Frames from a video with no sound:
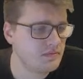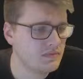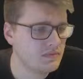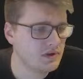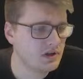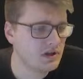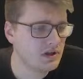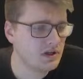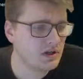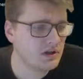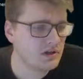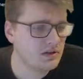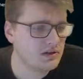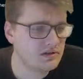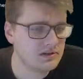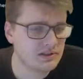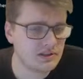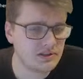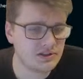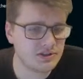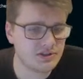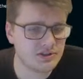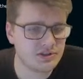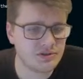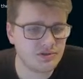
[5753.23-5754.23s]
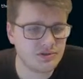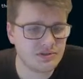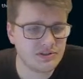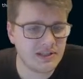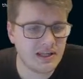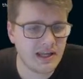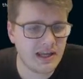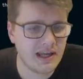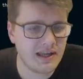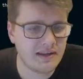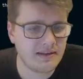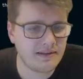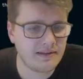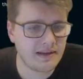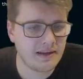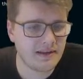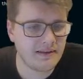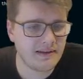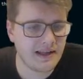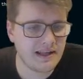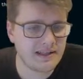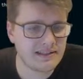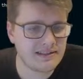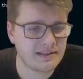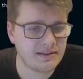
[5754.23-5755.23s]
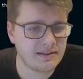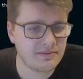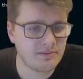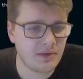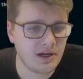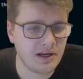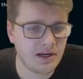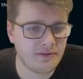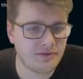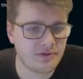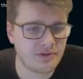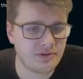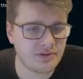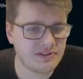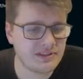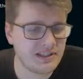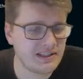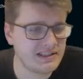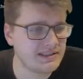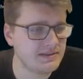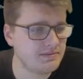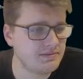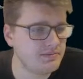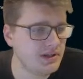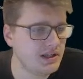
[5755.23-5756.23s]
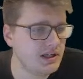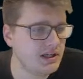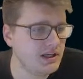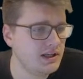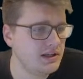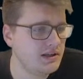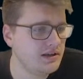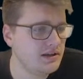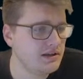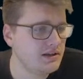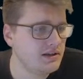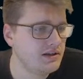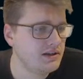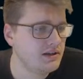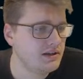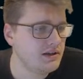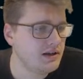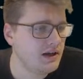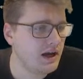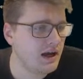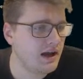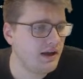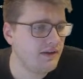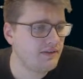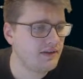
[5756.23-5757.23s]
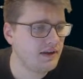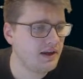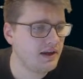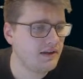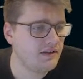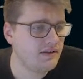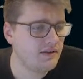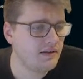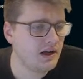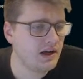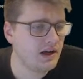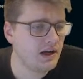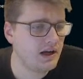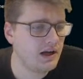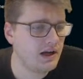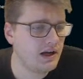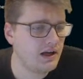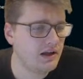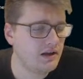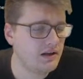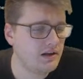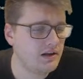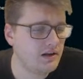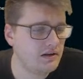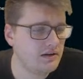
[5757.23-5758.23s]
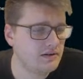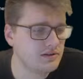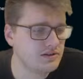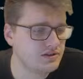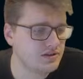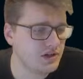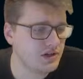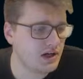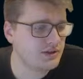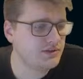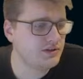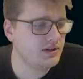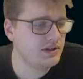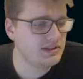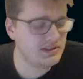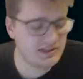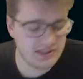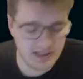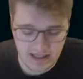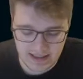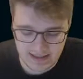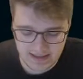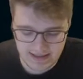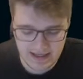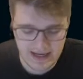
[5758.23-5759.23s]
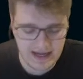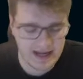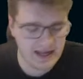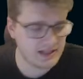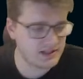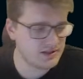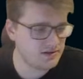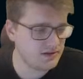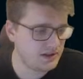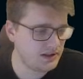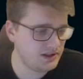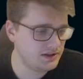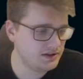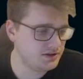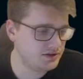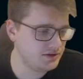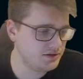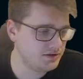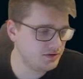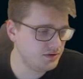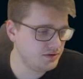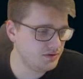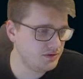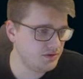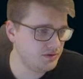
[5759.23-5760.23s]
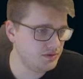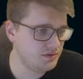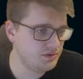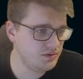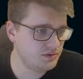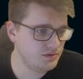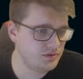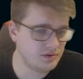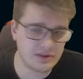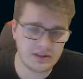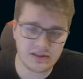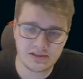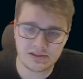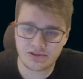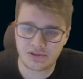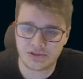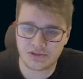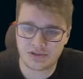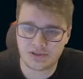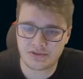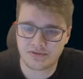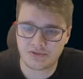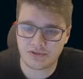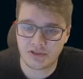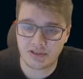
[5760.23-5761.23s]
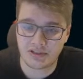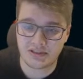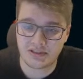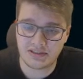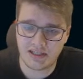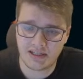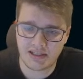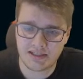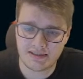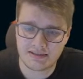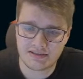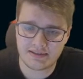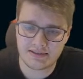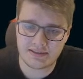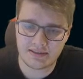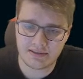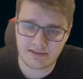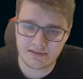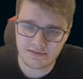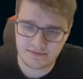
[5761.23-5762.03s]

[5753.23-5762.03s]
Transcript: So I'll just use that, and that's in my first SMB. And then I'll try to inject that. So I'll search for inject.